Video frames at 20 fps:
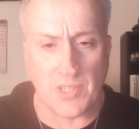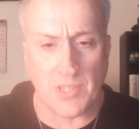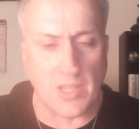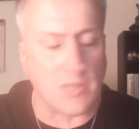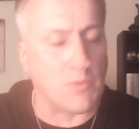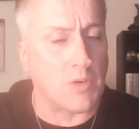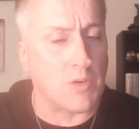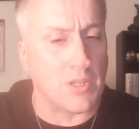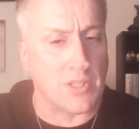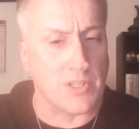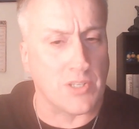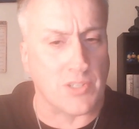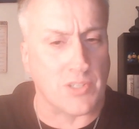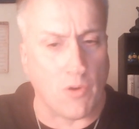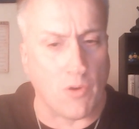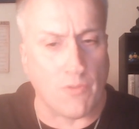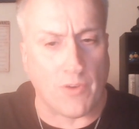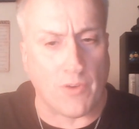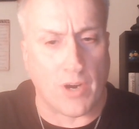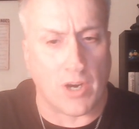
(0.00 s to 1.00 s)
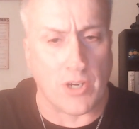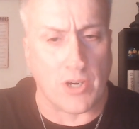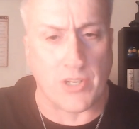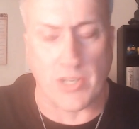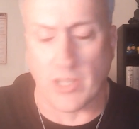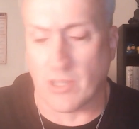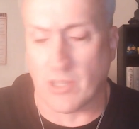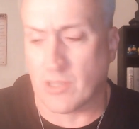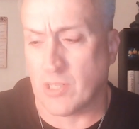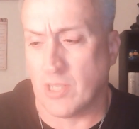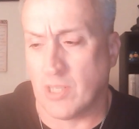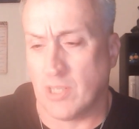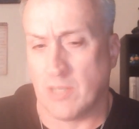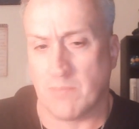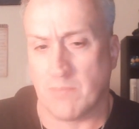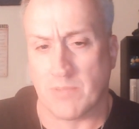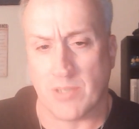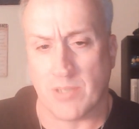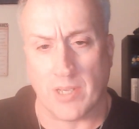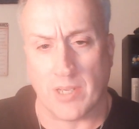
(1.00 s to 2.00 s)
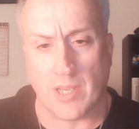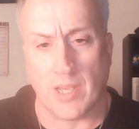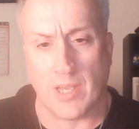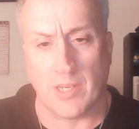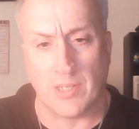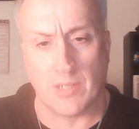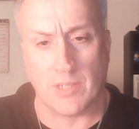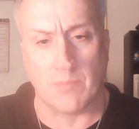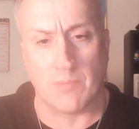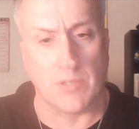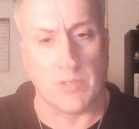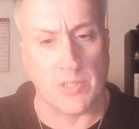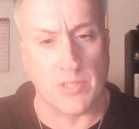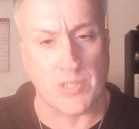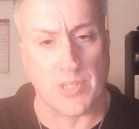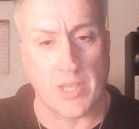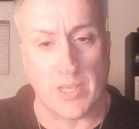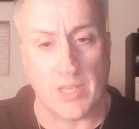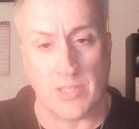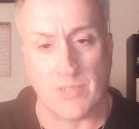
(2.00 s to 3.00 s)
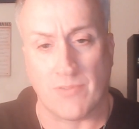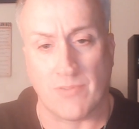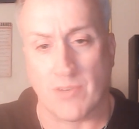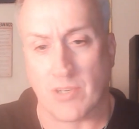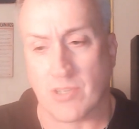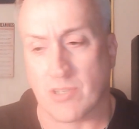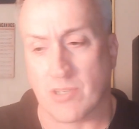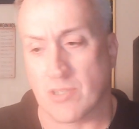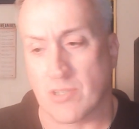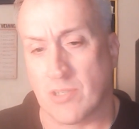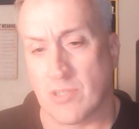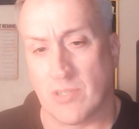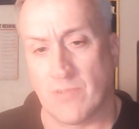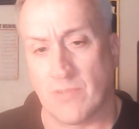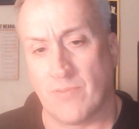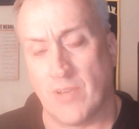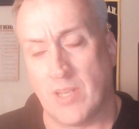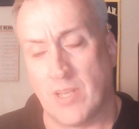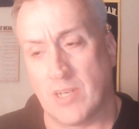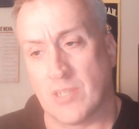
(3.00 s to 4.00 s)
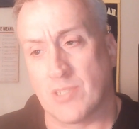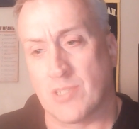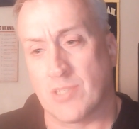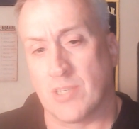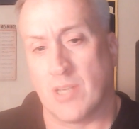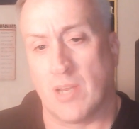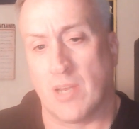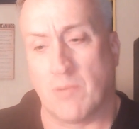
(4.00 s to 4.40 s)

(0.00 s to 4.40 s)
another one of these overarching themes like I did with science fiction and fantasy.